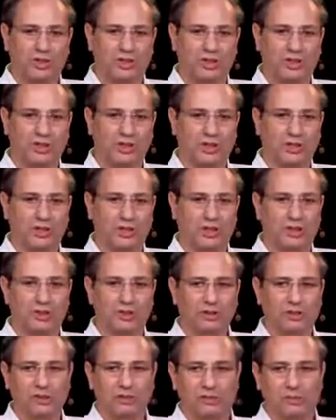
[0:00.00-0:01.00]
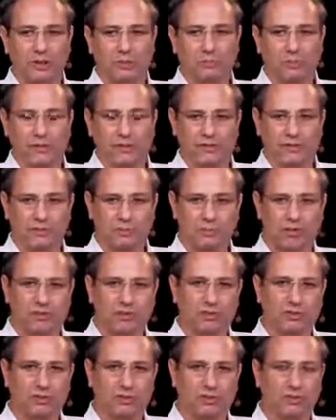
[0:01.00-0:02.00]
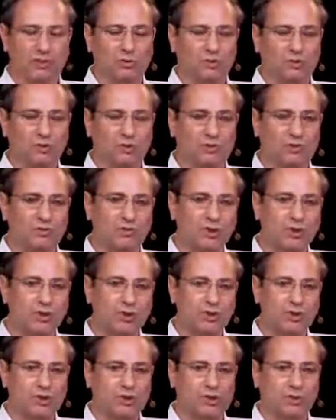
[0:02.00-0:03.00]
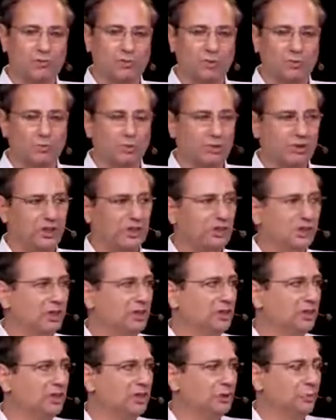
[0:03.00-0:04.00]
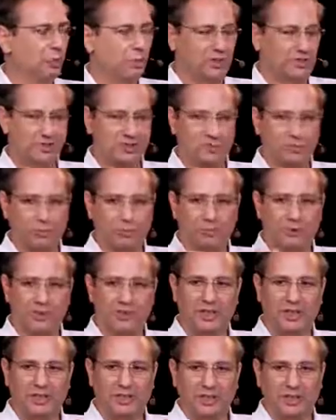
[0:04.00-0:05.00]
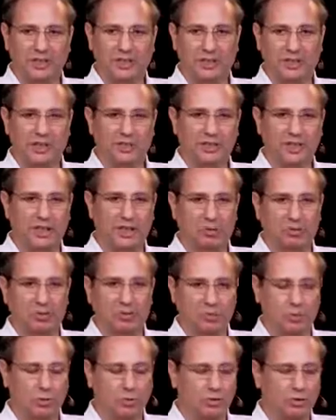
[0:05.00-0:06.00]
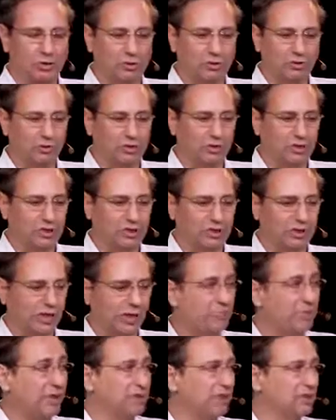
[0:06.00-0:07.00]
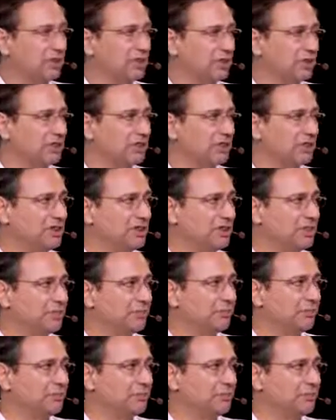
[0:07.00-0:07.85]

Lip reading: take a regular DRAM and split it into several logical memory with streaming data in and out according to the application needs.